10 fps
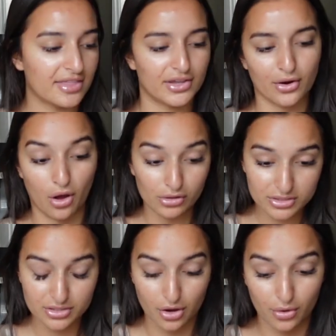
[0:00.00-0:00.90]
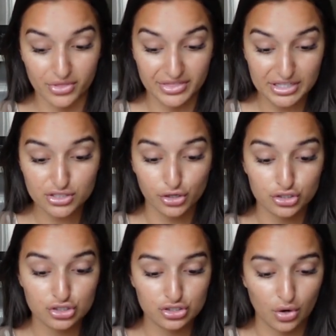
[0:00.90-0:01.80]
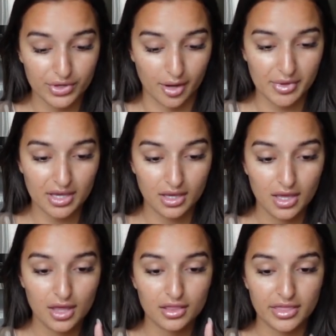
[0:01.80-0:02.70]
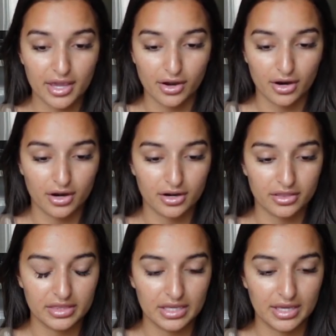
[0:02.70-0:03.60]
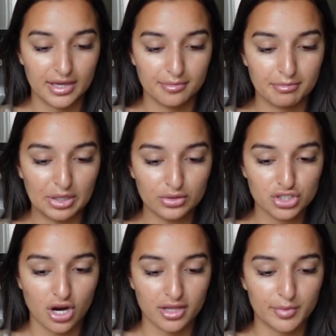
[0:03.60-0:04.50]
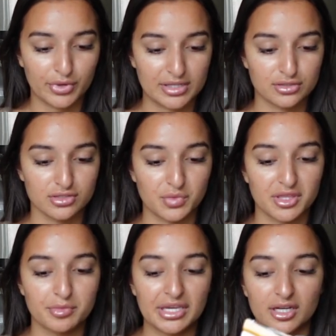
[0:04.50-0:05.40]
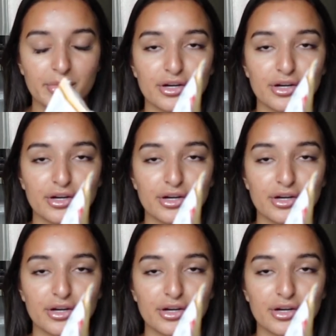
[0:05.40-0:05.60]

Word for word: And then also, these are so yummy. They are the milk chocolate pretzels with a peanut